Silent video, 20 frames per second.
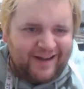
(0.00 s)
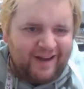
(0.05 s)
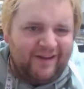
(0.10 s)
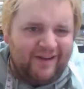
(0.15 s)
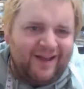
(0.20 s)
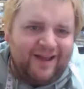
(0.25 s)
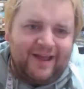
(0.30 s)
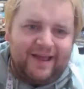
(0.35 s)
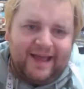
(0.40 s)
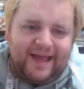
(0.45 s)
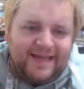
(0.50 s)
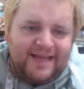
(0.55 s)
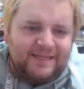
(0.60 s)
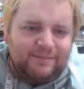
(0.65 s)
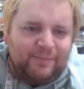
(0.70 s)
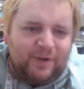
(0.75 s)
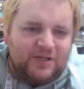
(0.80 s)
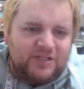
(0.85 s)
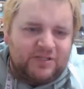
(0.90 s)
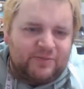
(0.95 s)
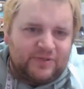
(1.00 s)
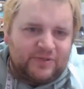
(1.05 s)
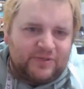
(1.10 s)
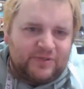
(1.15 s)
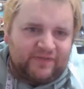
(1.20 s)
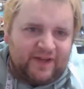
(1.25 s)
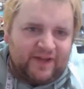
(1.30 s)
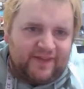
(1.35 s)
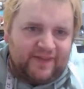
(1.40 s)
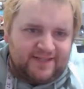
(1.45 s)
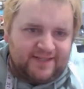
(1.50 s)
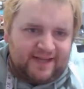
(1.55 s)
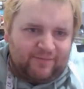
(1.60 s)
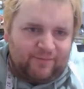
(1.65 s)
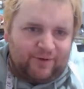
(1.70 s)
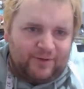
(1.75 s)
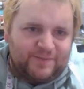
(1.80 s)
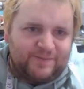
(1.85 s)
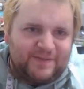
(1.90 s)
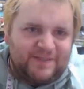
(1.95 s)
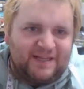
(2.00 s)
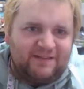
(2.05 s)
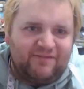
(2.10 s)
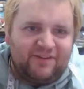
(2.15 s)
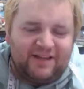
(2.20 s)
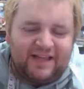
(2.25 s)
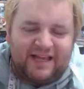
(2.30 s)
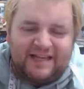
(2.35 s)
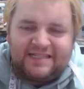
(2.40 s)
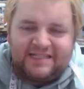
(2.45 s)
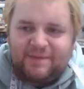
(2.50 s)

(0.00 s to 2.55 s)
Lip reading: I know it's impossible to find the exact one specific,